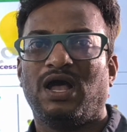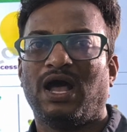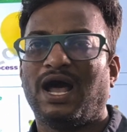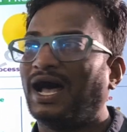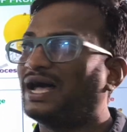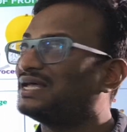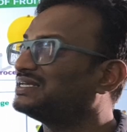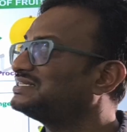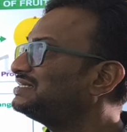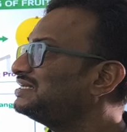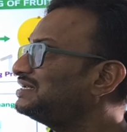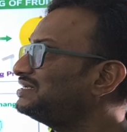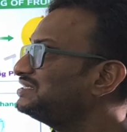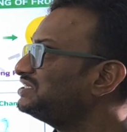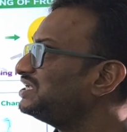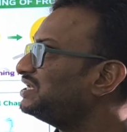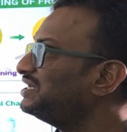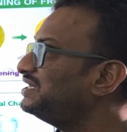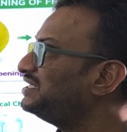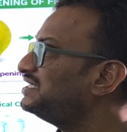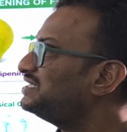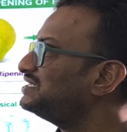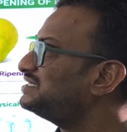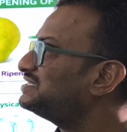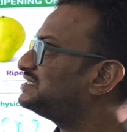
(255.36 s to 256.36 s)
Assertion
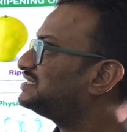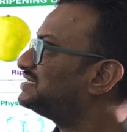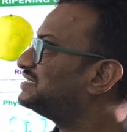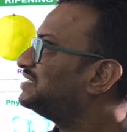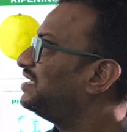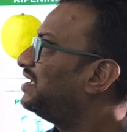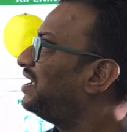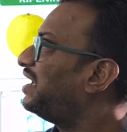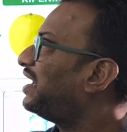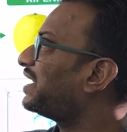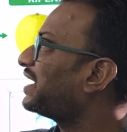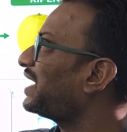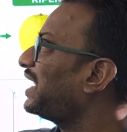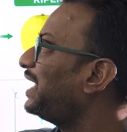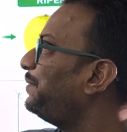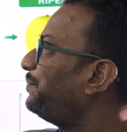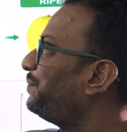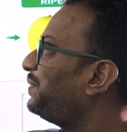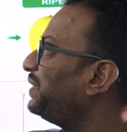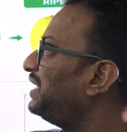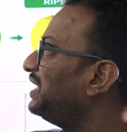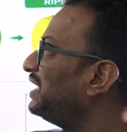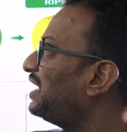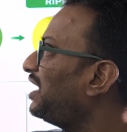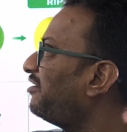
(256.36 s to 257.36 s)
is
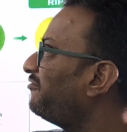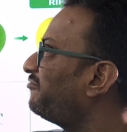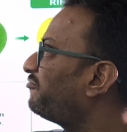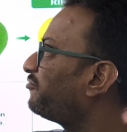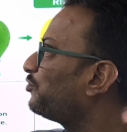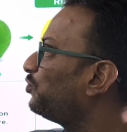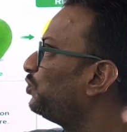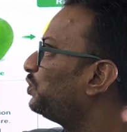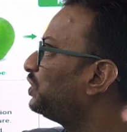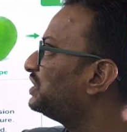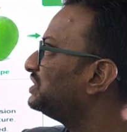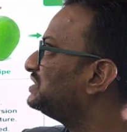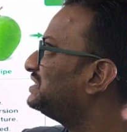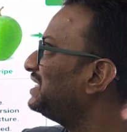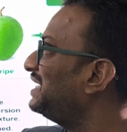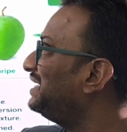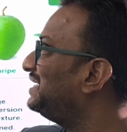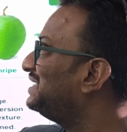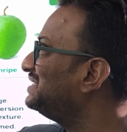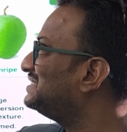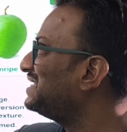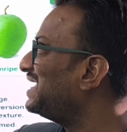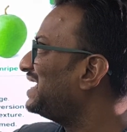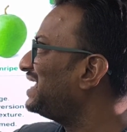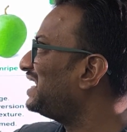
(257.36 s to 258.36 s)
ripening of fruit is a
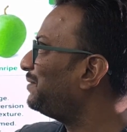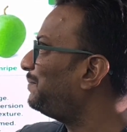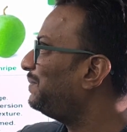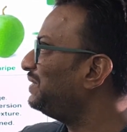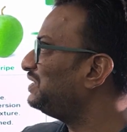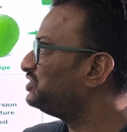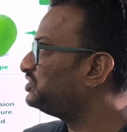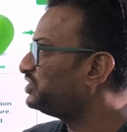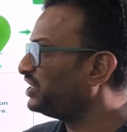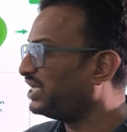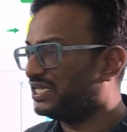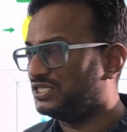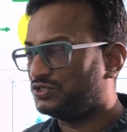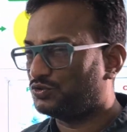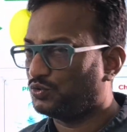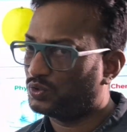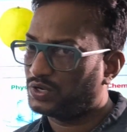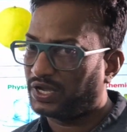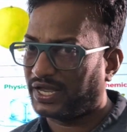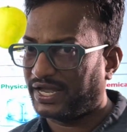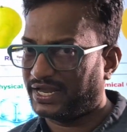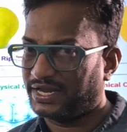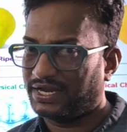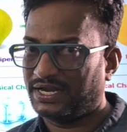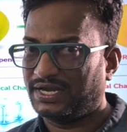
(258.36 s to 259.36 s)
desirable change.
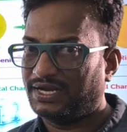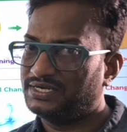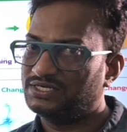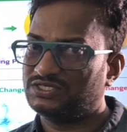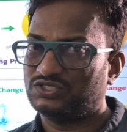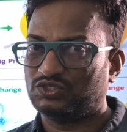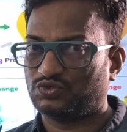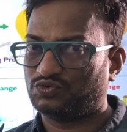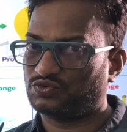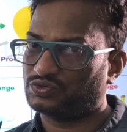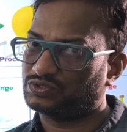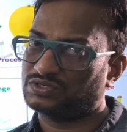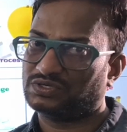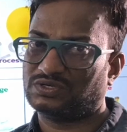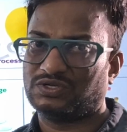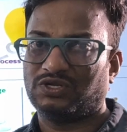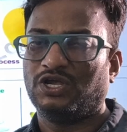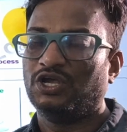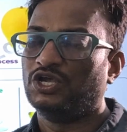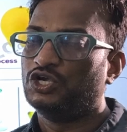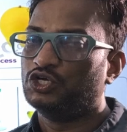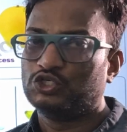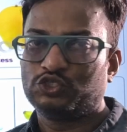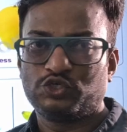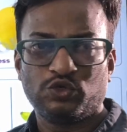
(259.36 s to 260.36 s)
Okay, it's
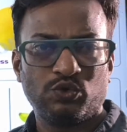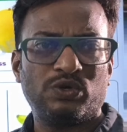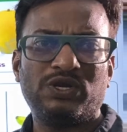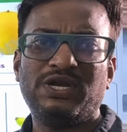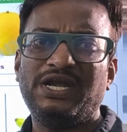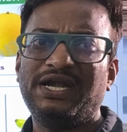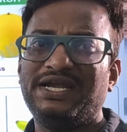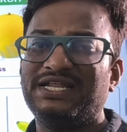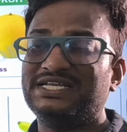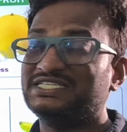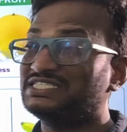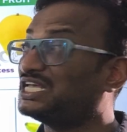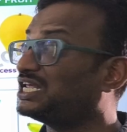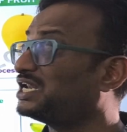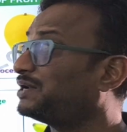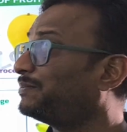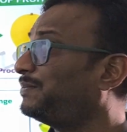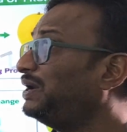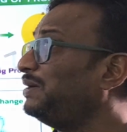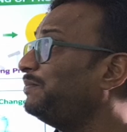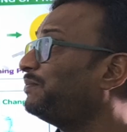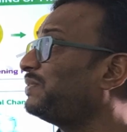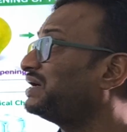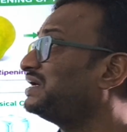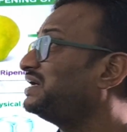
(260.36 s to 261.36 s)
surely
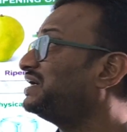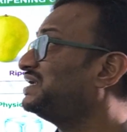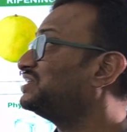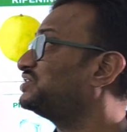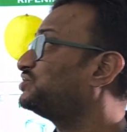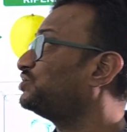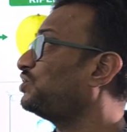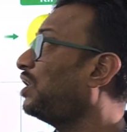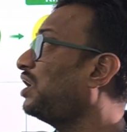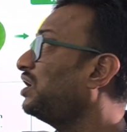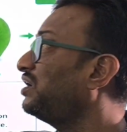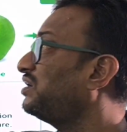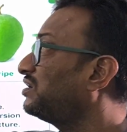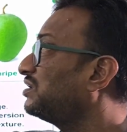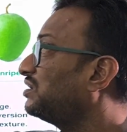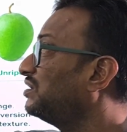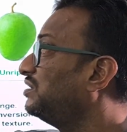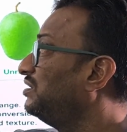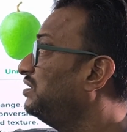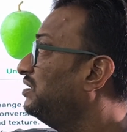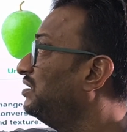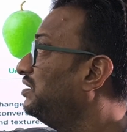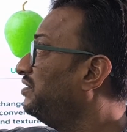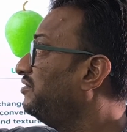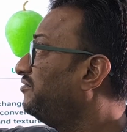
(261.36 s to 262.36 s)
desirable, but it is
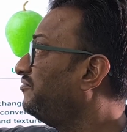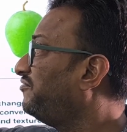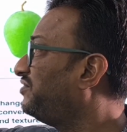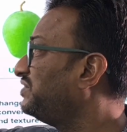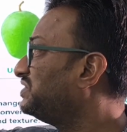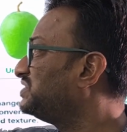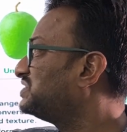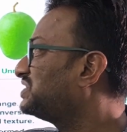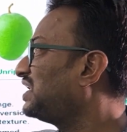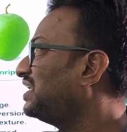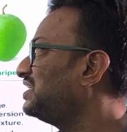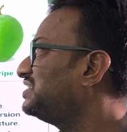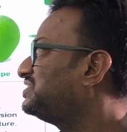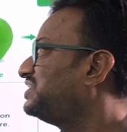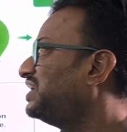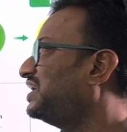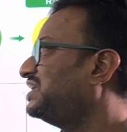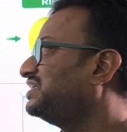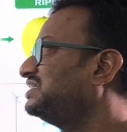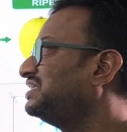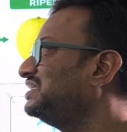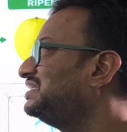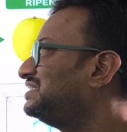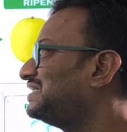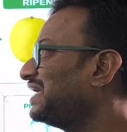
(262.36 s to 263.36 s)
not physical
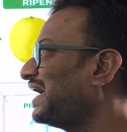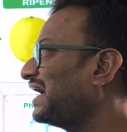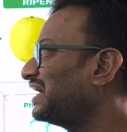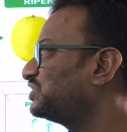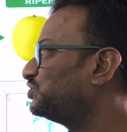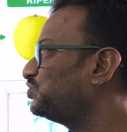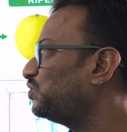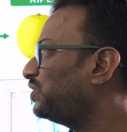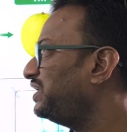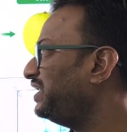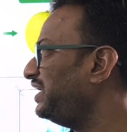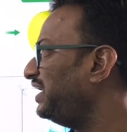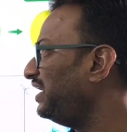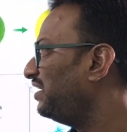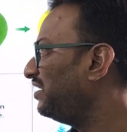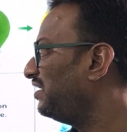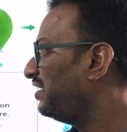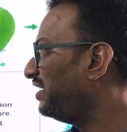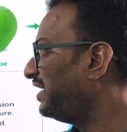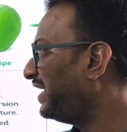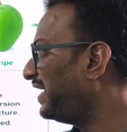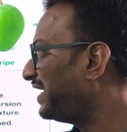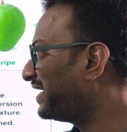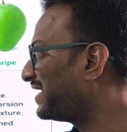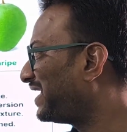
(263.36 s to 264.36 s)
change. It's actually
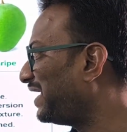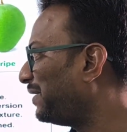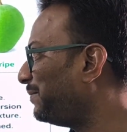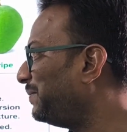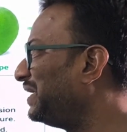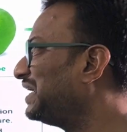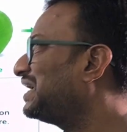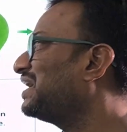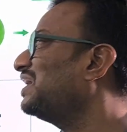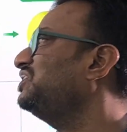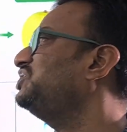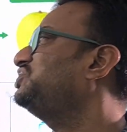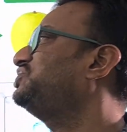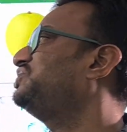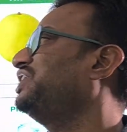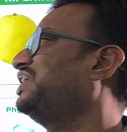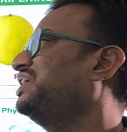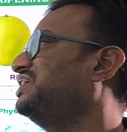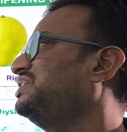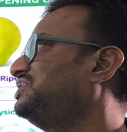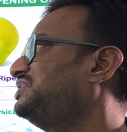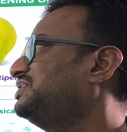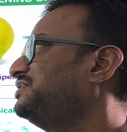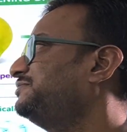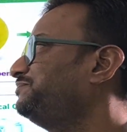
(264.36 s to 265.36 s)
a chemical
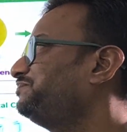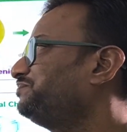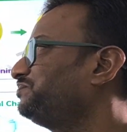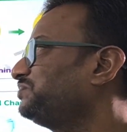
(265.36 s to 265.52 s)
change.